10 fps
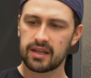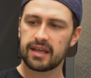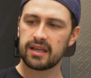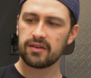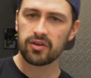
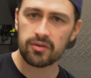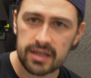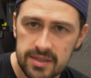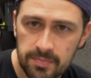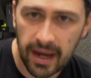They give you
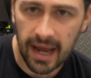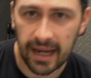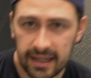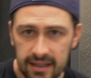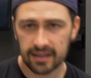this
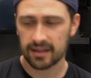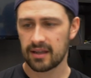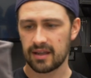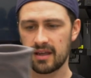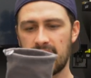bag
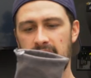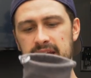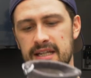and